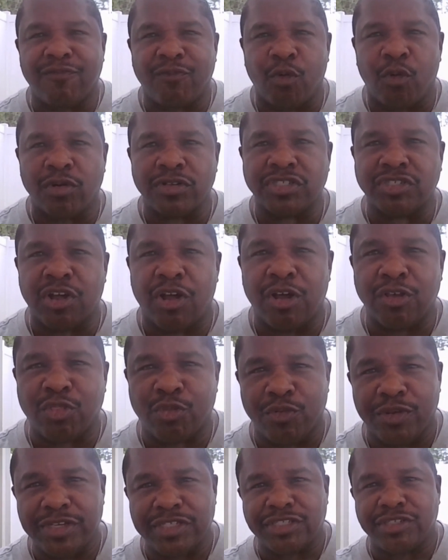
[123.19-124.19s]
4-star,
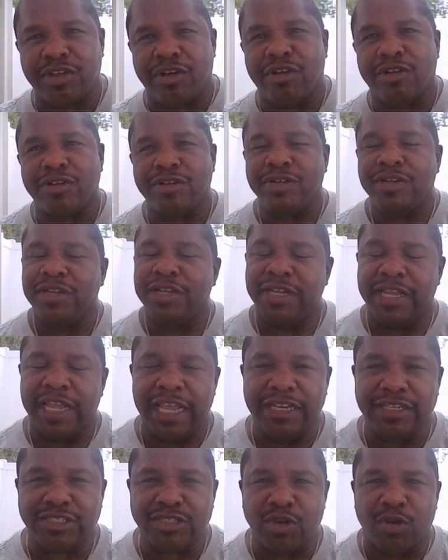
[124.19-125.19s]
3-star,
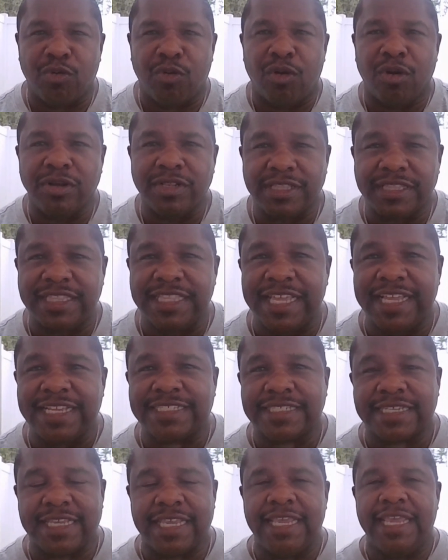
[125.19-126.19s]
and so on, this
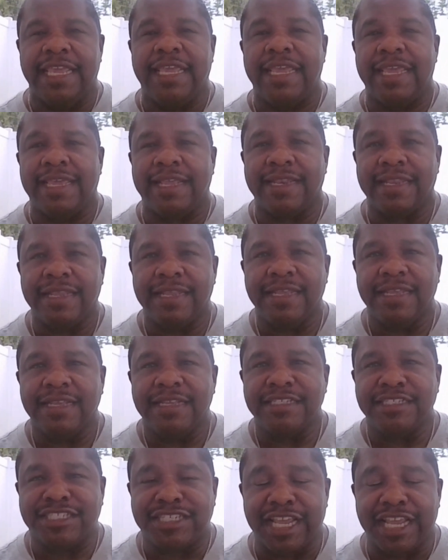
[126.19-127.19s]
kid
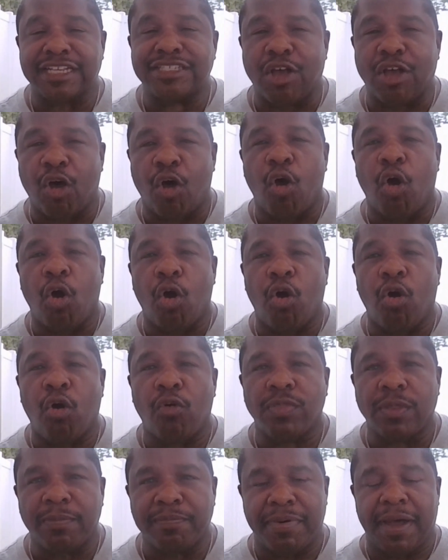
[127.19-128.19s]
checks all
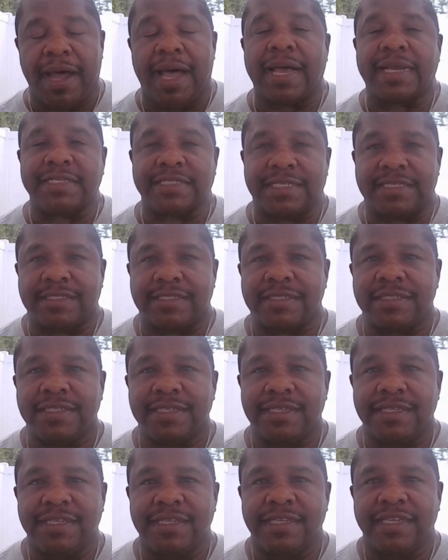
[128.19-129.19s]
the boxes.
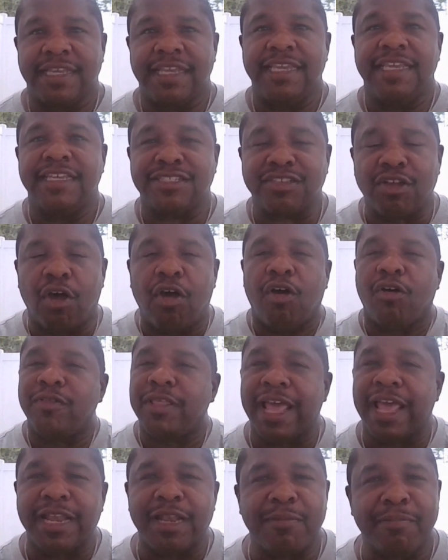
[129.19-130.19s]
He is all
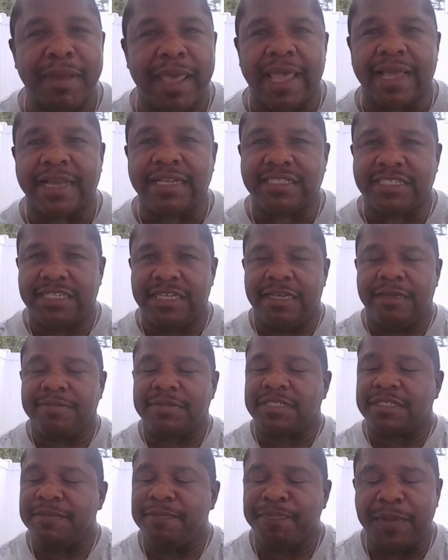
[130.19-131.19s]
that in a bag of
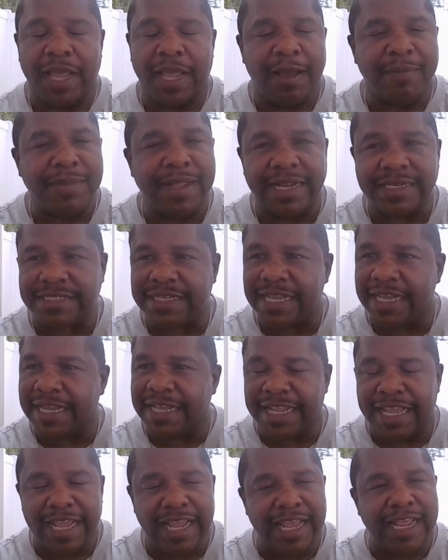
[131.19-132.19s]
chips. I'm not taking
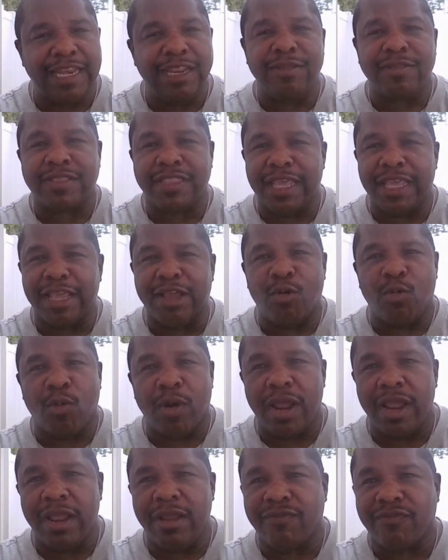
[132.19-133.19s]
anything
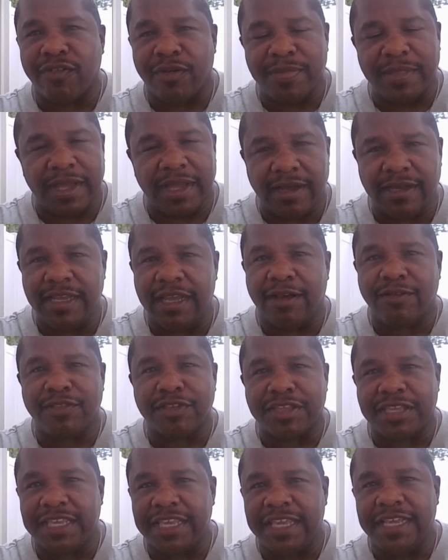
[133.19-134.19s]
away from the other
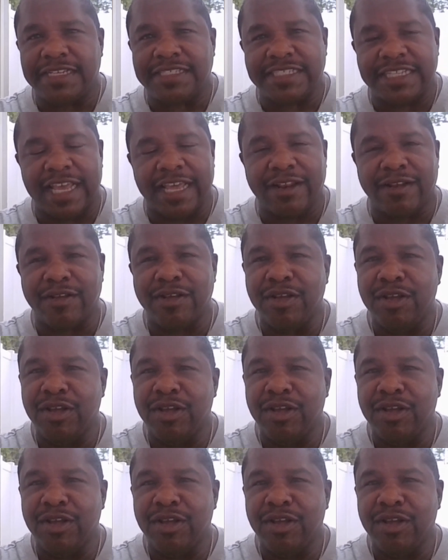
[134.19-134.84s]
kids that are